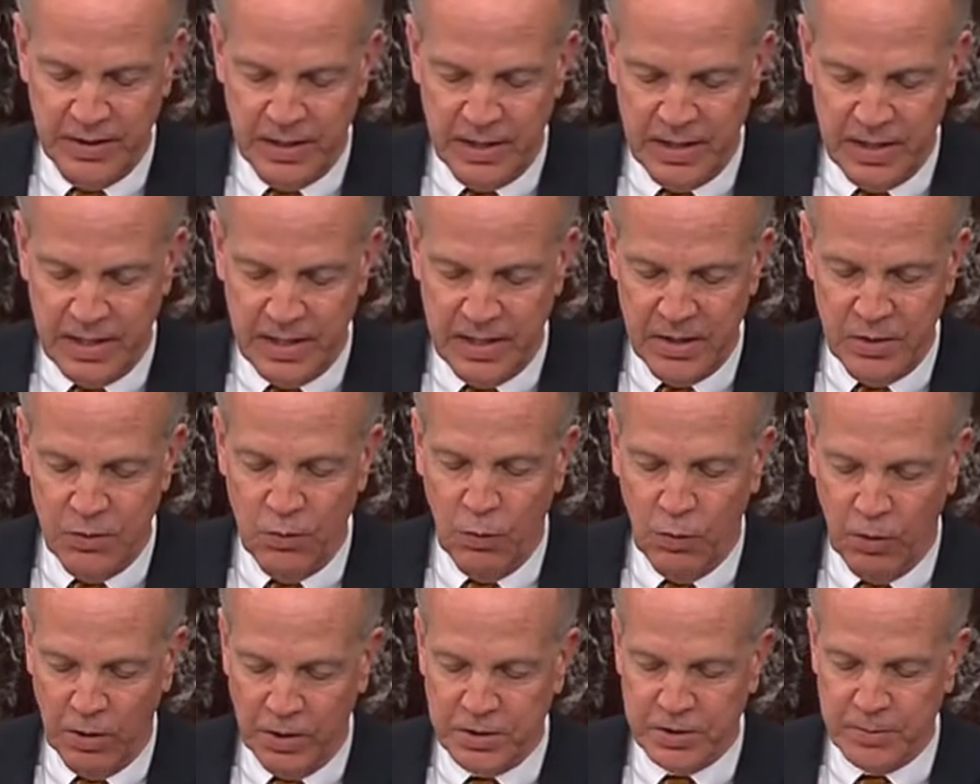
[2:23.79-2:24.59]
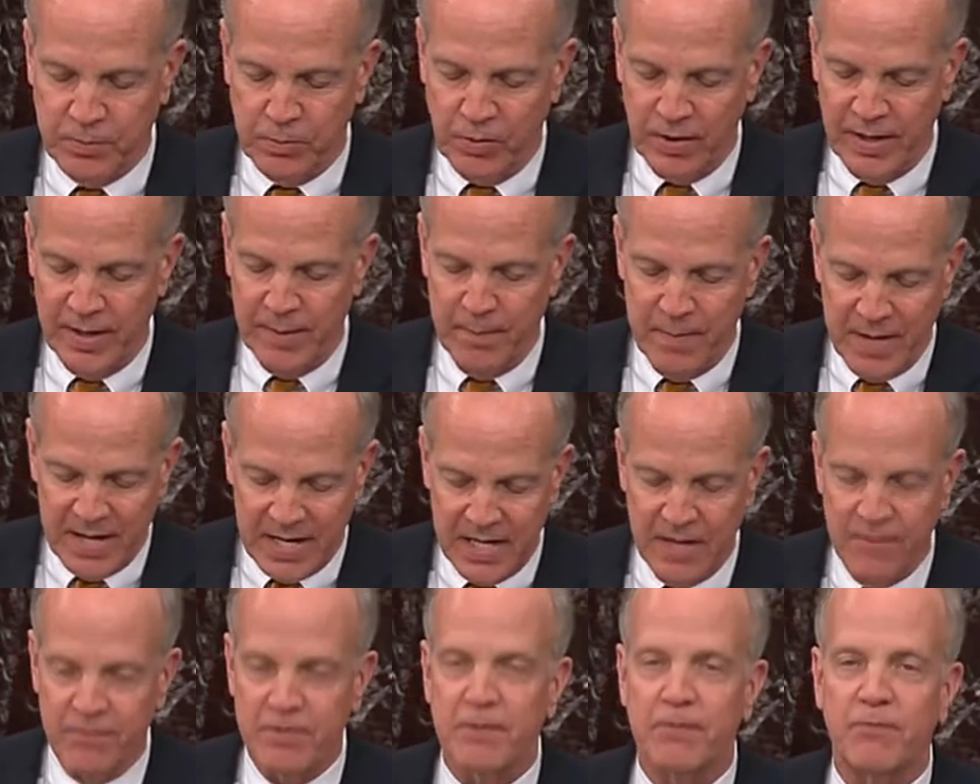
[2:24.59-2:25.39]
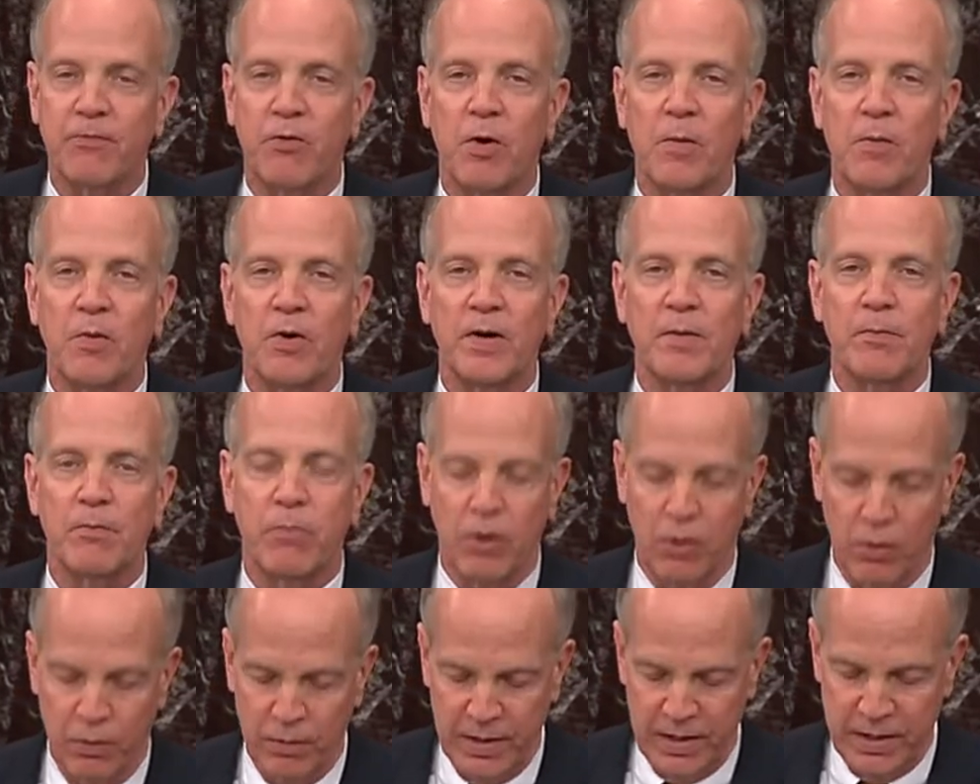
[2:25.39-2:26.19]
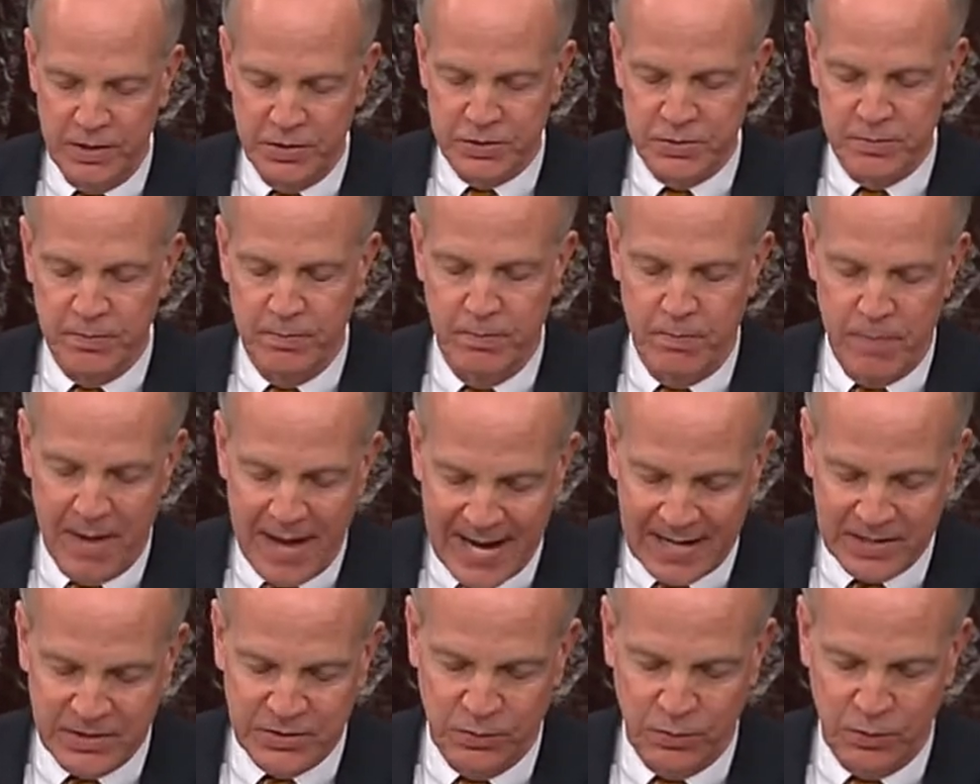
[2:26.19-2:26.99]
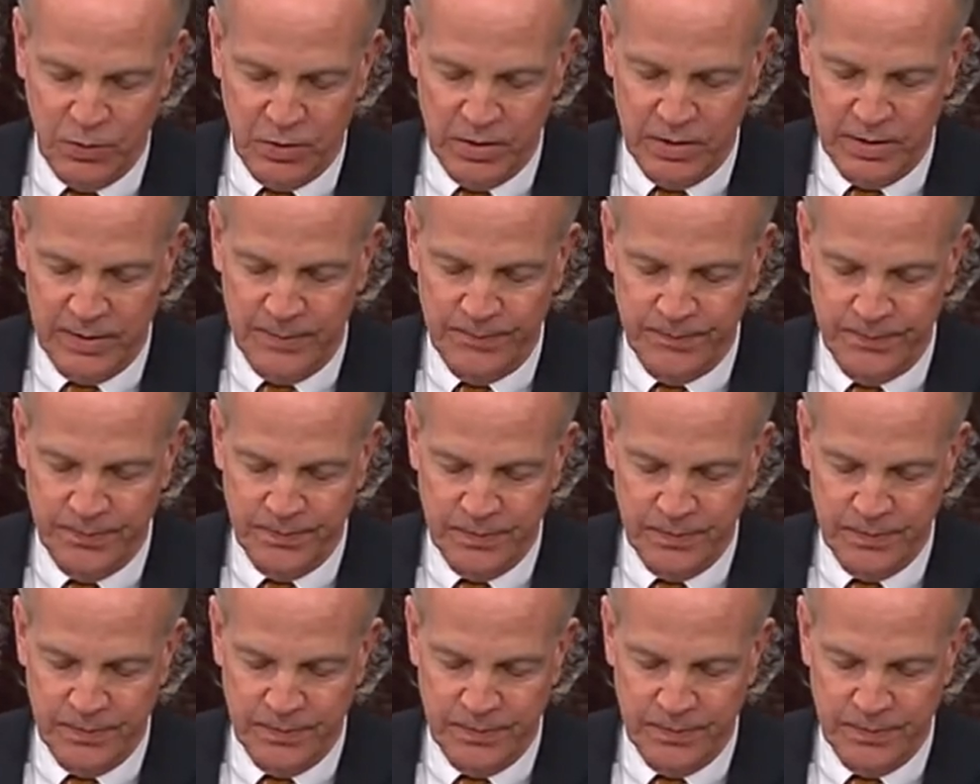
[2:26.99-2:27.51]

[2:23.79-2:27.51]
he worked to bring many of the former employees back to work.